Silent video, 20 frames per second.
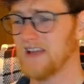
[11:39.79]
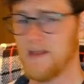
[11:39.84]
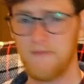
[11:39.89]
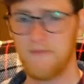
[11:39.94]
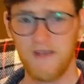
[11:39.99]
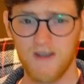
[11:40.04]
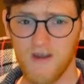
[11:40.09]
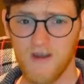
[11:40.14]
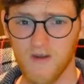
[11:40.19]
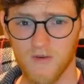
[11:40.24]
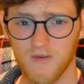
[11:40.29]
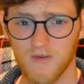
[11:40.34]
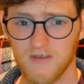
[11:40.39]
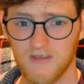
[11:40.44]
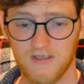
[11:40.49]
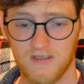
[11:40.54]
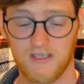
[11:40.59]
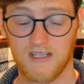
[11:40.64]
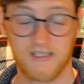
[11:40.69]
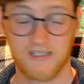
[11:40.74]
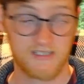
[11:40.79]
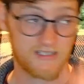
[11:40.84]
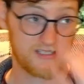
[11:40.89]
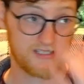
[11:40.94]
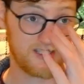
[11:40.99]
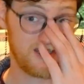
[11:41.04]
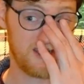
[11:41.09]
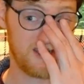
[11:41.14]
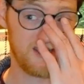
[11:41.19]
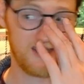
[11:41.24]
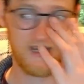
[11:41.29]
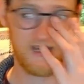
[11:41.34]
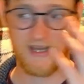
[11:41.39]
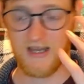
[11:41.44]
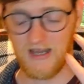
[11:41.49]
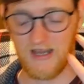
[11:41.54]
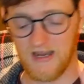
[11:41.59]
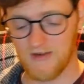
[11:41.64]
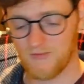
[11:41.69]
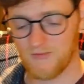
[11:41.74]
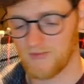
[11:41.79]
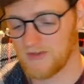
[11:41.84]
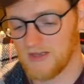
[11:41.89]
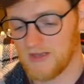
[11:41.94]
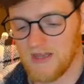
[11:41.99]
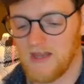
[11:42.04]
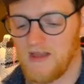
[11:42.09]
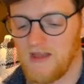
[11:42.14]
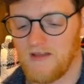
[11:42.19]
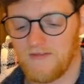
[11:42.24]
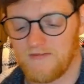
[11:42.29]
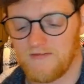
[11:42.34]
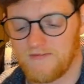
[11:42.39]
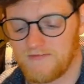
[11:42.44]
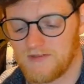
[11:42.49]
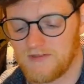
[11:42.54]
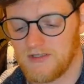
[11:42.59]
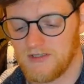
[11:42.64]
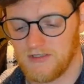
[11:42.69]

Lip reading: let me know, because I would love